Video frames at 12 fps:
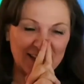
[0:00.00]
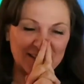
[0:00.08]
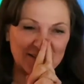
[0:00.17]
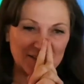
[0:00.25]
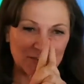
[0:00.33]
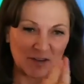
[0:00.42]

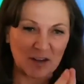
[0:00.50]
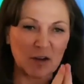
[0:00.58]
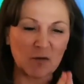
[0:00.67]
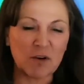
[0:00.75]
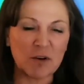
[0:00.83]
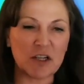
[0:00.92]
So
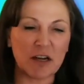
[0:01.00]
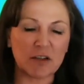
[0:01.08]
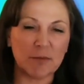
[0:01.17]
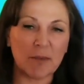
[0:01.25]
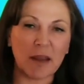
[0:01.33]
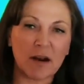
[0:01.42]
reach out to
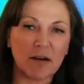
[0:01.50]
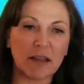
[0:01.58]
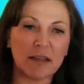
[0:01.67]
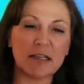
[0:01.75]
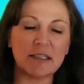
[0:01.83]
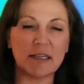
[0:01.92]
me and I'll get
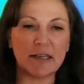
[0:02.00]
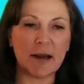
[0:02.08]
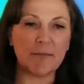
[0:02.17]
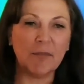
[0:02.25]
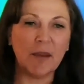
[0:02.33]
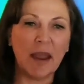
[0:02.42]
that sent
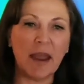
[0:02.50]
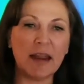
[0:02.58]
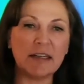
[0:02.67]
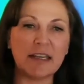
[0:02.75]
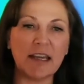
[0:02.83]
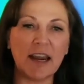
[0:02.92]
out. Hey,
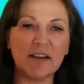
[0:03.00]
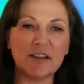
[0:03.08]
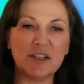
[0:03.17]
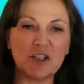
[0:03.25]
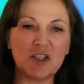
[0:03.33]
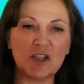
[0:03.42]
take care. This
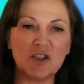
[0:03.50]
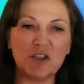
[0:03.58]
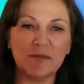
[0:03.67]
is Ginger.